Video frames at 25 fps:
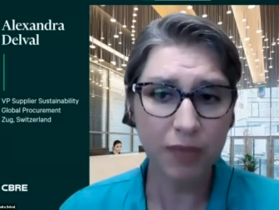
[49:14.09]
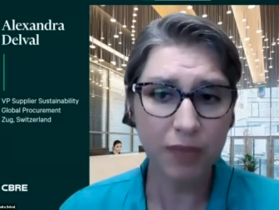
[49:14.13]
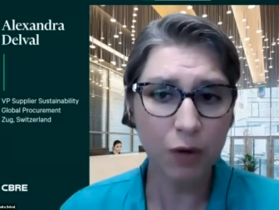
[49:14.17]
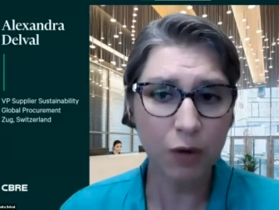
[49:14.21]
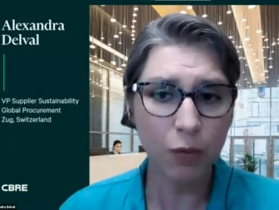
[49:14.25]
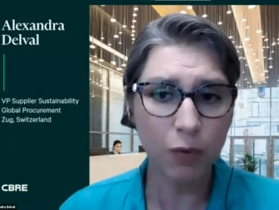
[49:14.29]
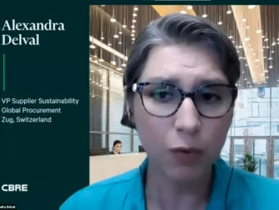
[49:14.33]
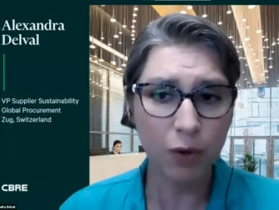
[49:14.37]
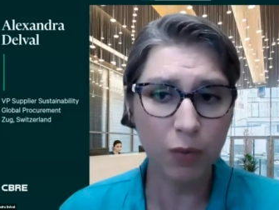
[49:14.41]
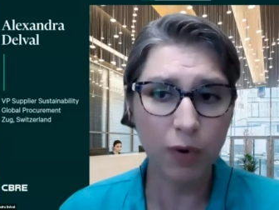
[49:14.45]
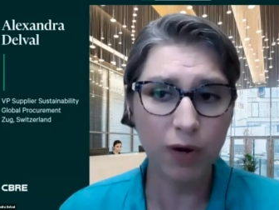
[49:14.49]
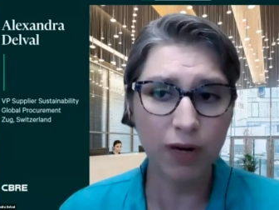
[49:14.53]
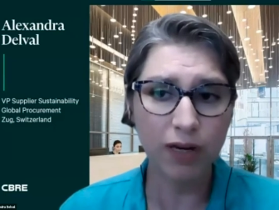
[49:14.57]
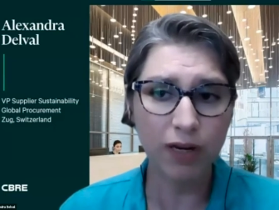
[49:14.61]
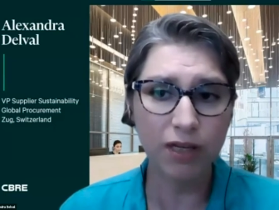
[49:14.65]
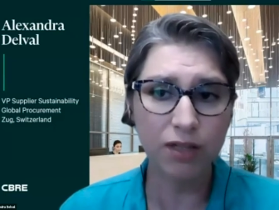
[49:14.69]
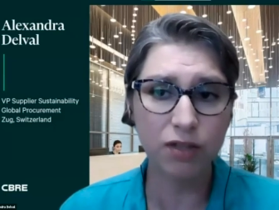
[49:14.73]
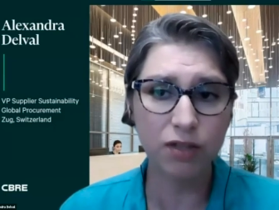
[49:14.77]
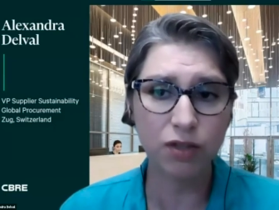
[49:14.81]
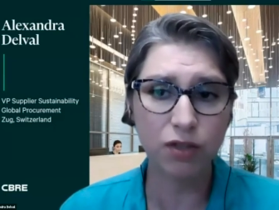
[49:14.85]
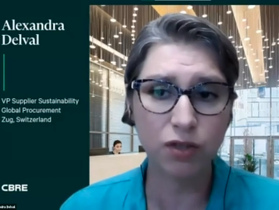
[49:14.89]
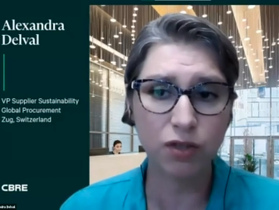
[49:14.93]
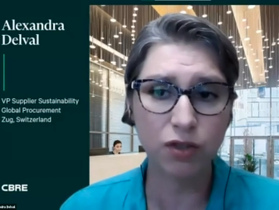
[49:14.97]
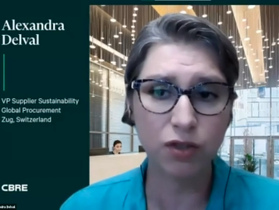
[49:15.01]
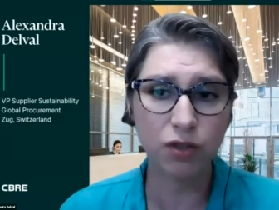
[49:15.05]
we wanted
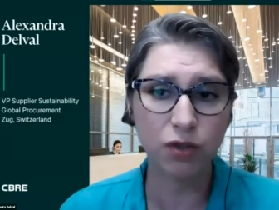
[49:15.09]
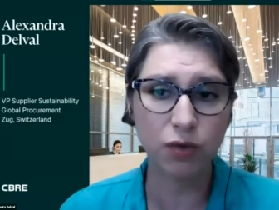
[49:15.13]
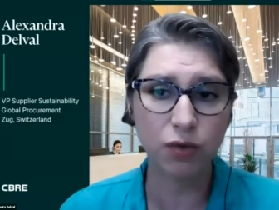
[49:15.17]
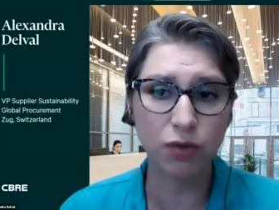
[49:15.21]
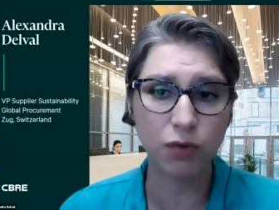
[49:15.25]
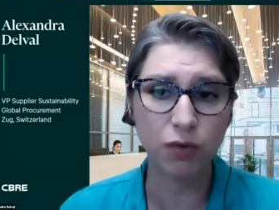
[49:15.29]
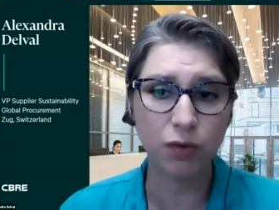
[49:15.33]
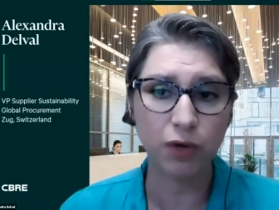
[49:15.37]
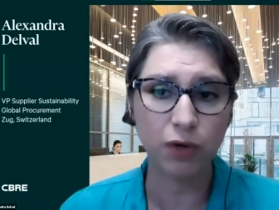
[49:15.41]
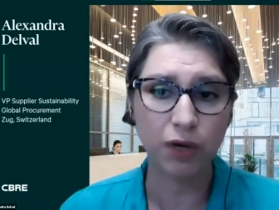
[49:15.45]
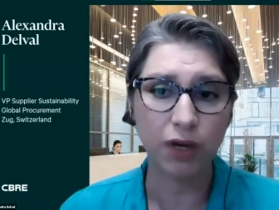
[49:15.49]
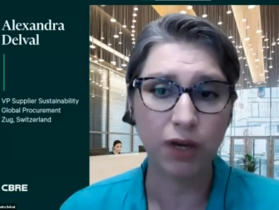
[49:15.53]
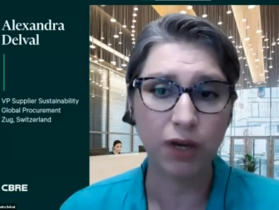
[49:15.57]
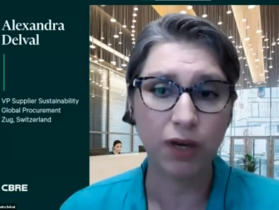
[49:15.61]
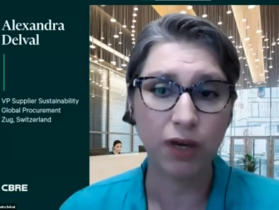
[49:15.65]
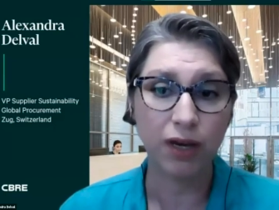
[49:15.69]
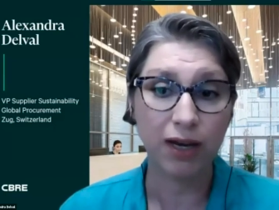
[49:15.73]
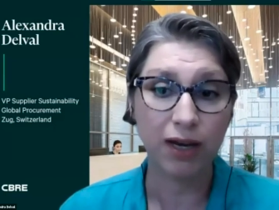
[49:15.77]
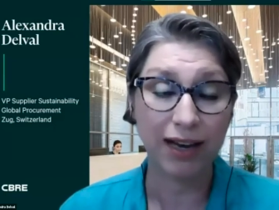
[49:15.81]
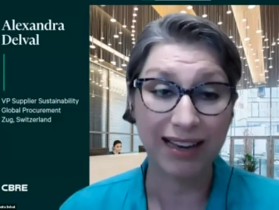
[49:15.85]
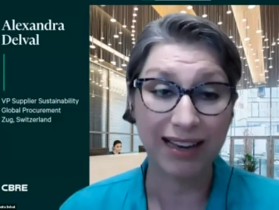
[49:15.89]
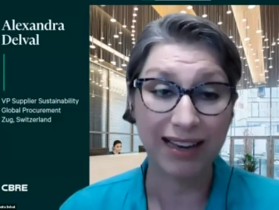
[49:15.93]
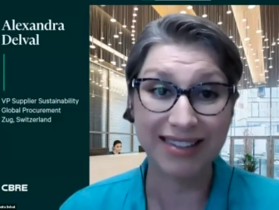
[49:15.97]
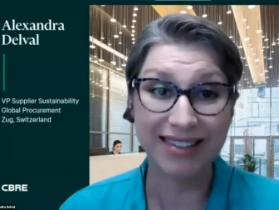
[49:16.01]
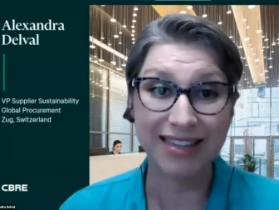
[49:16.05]
to
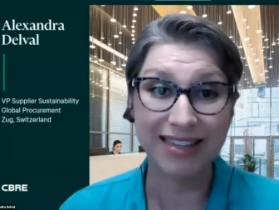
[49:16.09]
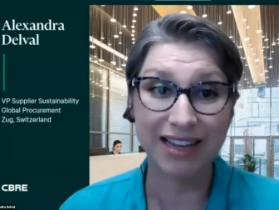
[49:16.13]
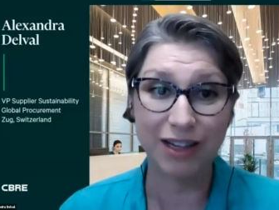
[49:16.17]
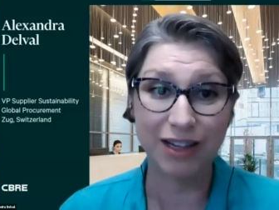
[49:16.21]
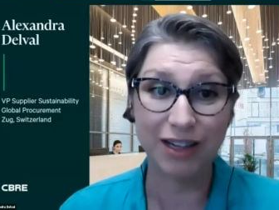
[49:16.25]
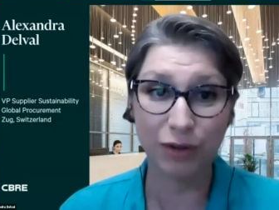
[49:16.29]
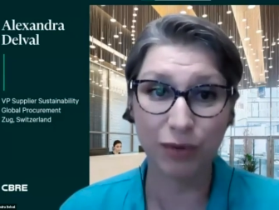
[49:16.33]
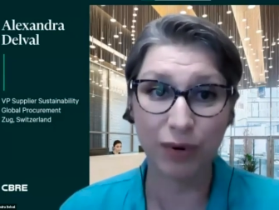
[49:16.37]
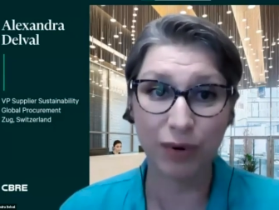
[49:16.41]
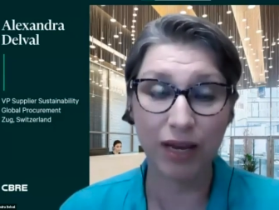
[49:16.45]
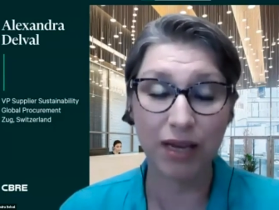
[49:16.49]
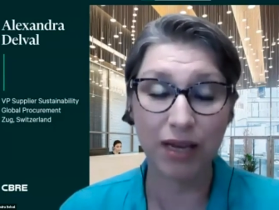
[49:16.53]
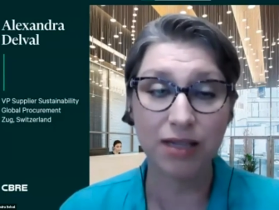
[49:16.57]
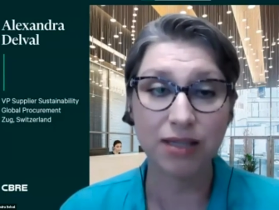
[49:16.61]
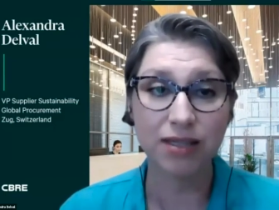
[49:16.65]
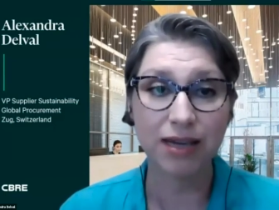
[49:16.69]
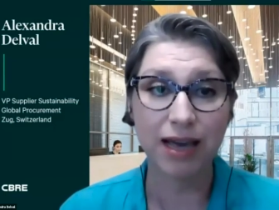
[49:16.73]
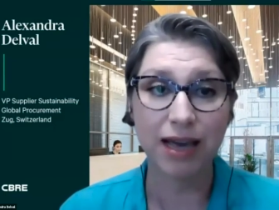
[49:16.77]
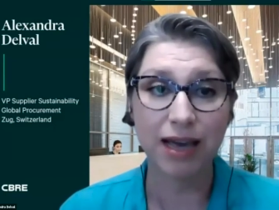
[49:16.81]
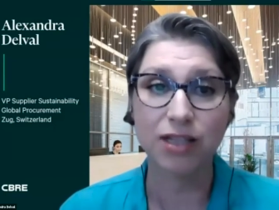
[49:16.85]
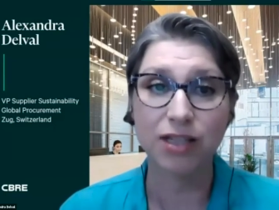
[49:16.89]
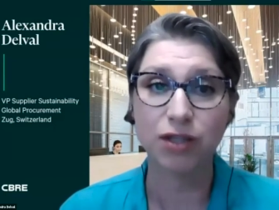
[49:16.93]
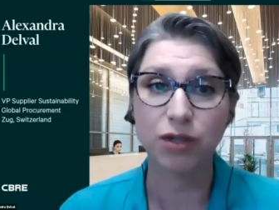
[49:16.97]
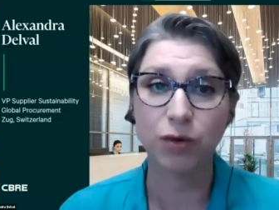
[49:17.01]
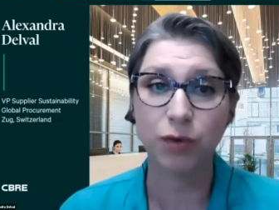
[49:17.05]
accelerate
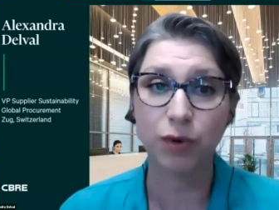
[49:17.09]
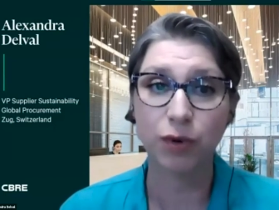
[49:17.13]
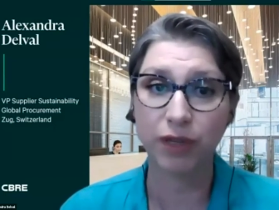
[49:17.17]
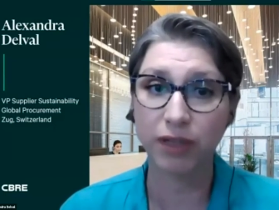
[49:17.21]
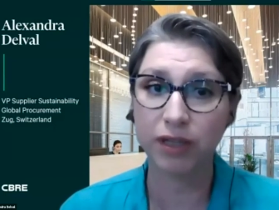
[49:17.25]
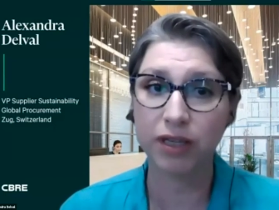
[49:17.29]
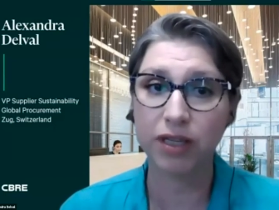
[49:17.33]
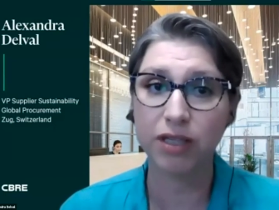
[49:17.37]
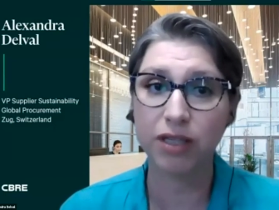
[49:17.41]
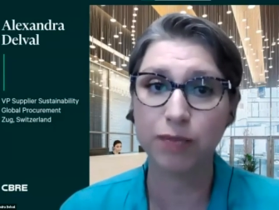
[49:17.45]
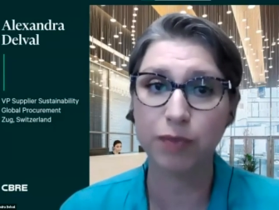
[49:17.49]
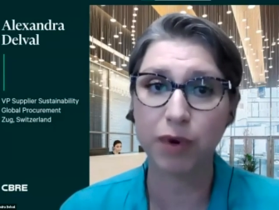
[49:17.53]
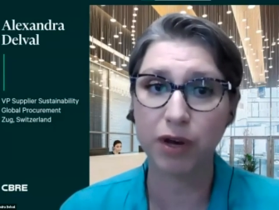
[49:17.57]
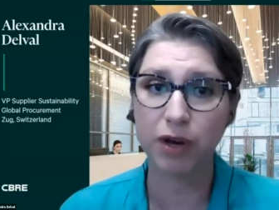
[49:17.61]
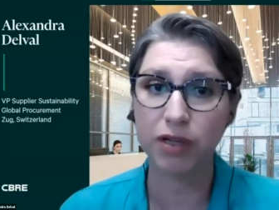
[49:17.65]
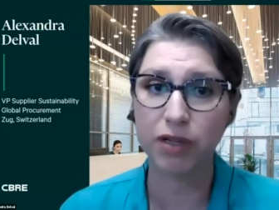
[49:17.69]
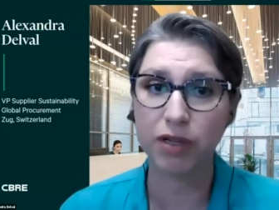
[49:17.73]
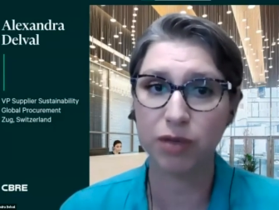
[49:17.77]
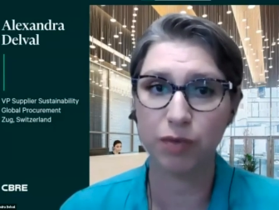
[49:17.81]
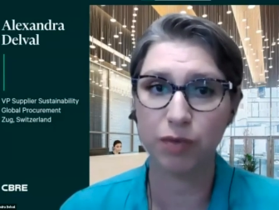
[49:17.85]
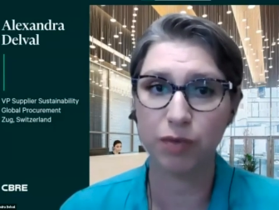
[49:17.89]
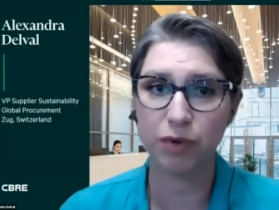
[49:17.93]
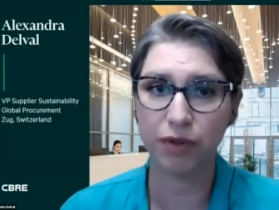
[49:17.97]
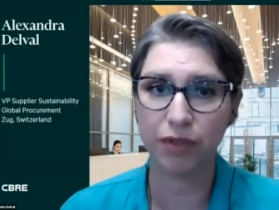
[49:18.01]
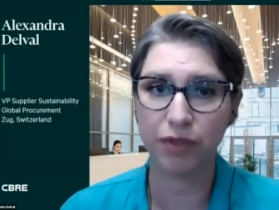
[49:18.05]
as quickly as
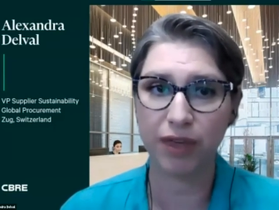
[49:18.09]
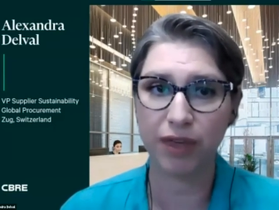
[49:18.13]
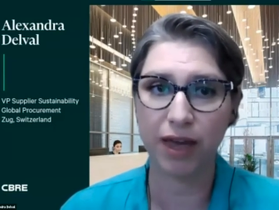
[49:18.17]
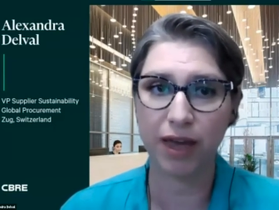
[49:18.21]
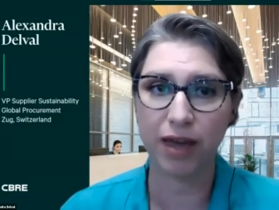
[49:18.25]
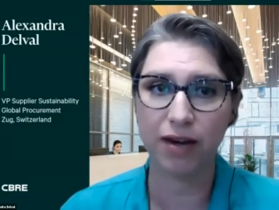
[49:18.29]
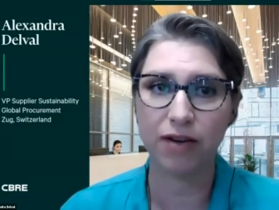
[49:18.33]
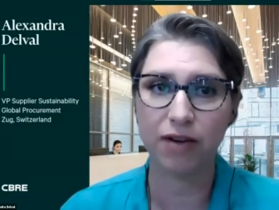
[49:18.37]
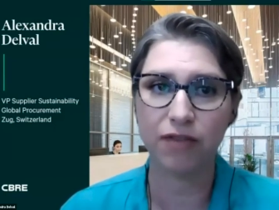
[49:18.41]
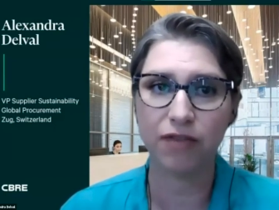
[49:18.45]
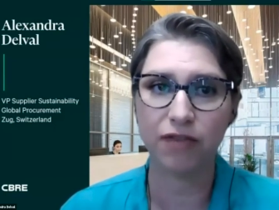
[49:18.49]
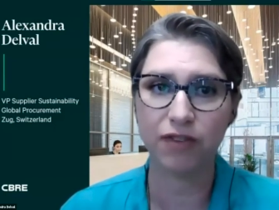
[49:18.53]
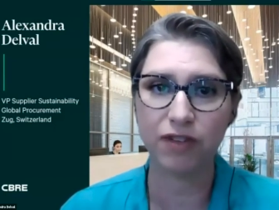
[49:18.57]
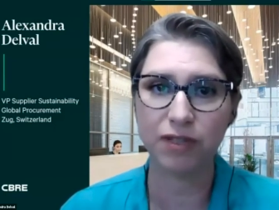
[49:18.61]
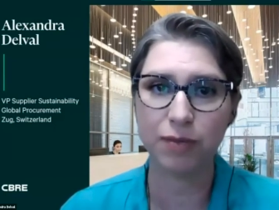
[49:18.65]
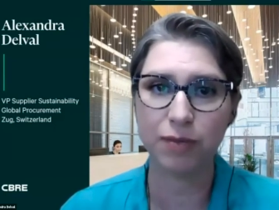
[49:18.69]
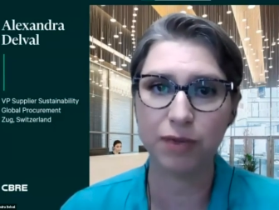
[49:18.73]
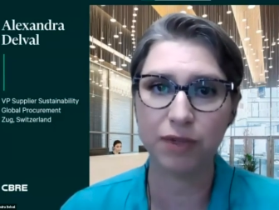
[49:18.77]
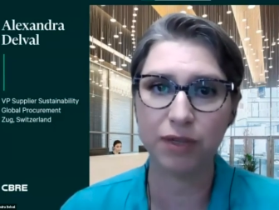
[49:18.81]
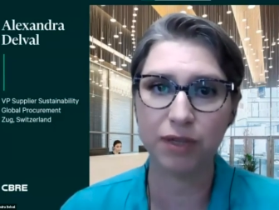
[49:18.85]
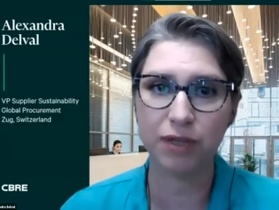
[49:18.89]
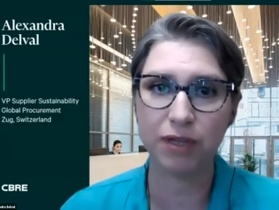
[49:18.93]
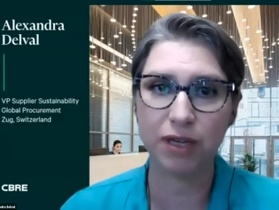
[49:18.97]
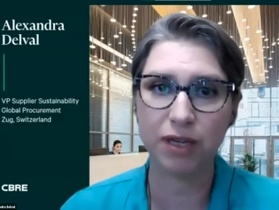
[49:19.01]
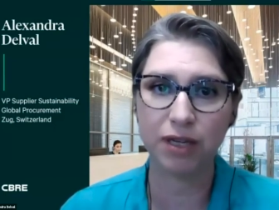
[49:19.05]
possible that
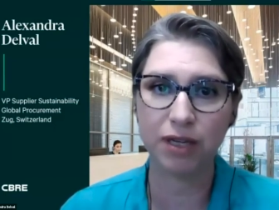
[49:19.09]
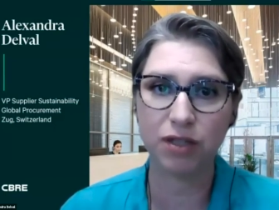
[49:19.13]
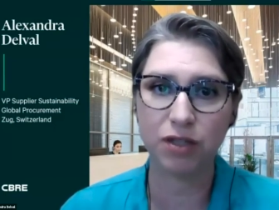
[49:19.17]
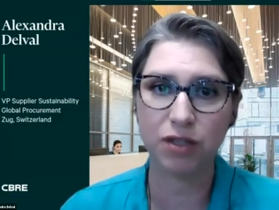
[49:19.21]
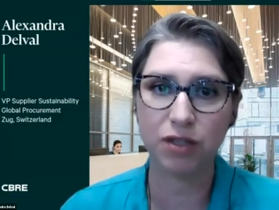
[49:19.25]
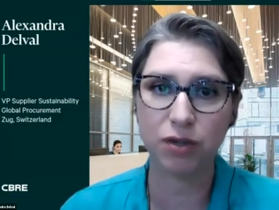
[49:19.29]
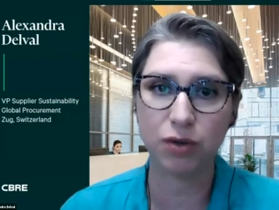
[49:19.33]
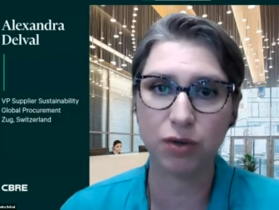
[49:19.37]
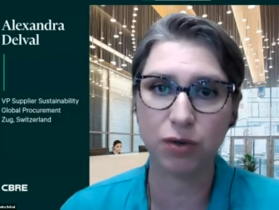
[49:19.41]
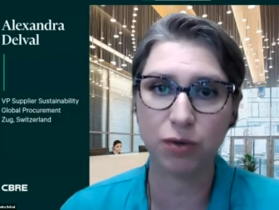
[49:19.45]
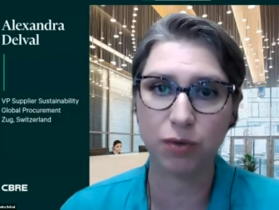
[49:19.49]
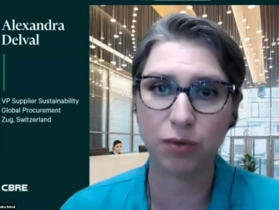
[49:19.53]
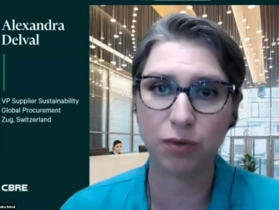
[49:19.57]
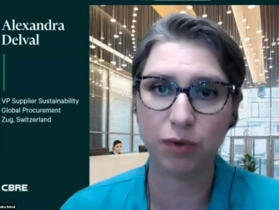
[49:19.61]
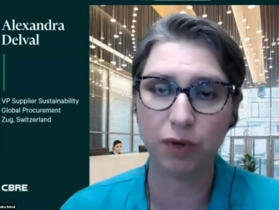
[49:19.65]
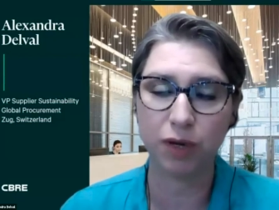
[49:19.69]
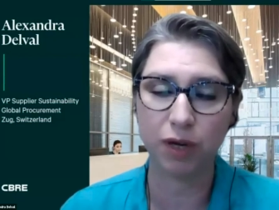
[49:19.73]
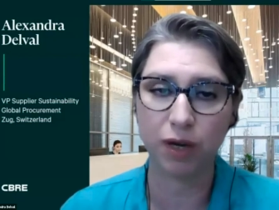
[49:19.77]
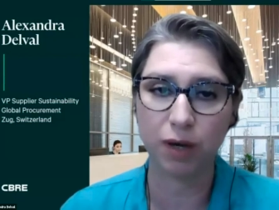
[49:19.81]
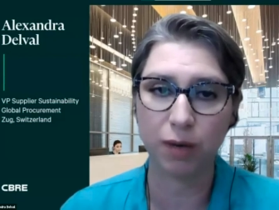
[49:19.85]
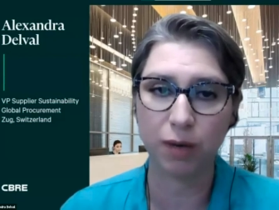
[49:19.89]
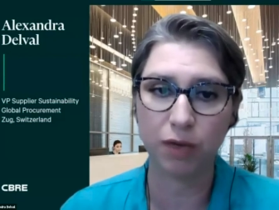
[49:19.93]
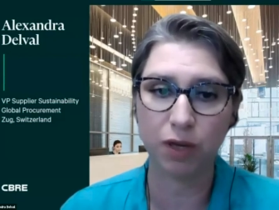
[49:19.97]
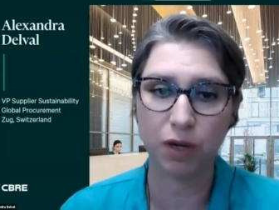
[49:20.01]
visibility to um,